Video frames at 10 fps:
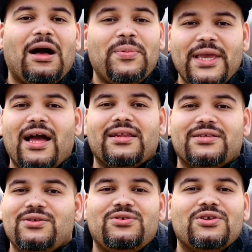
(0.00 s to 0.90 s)
I'll be
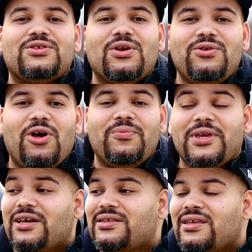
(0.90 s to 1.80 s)
honest, you just don't know
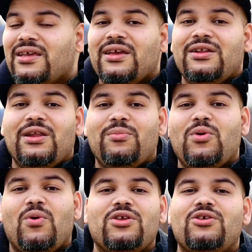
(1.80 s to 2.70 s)
because number
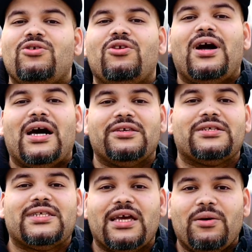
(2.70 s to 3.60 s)
one, you don't know how their
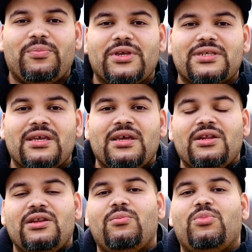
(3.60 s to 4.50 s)
setup is.
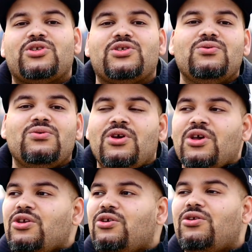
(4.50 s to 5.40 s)
Number two,
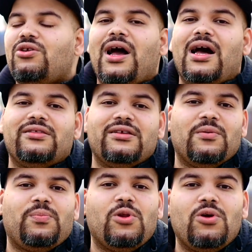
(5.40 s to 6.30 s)
you don't know how the
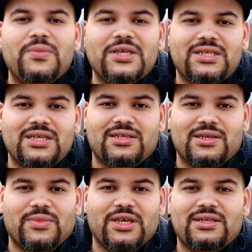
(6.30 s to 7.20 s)
deployment
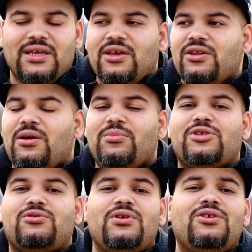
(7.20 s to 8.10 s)
system is. Number
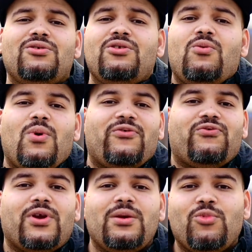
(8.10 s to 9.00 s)
three, you don't know what
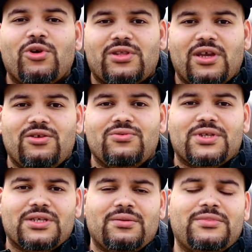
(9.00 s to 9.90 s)
framework they're
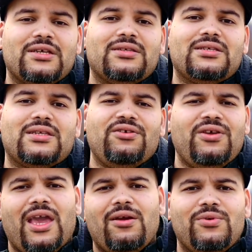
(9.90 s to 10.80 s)
using. Sometimes they tell
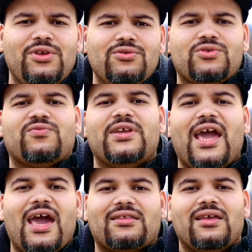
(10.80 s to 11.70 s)
you, hey, we use
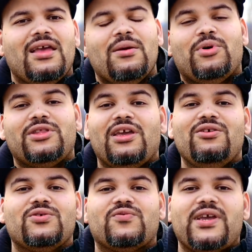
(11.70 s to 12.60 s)
React, but they
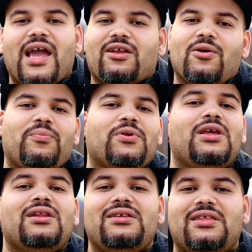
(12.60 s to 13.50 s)
use React
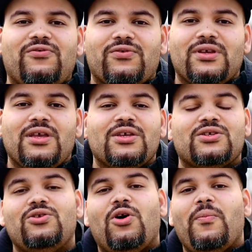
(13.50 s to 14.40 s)
completely different.
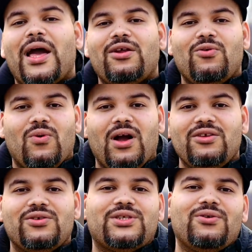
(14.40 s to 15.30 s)
So no matter what,
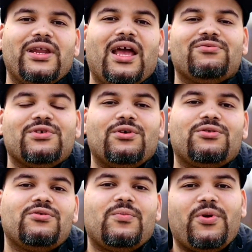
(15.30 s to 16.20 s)
you're still gonna have to go
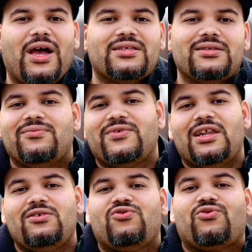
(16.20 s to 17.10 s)
through the process of
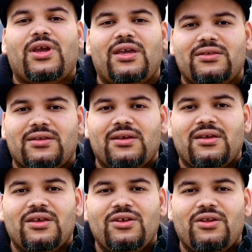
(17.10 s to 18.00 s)
getting trained.
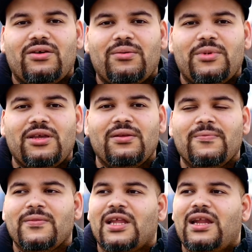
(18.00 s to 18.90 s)
You know what I mean?
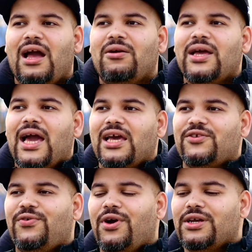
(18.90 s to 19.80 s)
Now, as
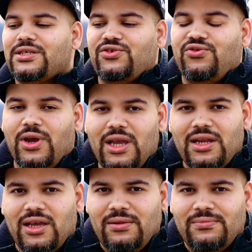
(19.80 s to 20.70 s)
far as
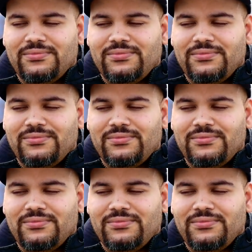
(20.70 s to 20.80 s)
training,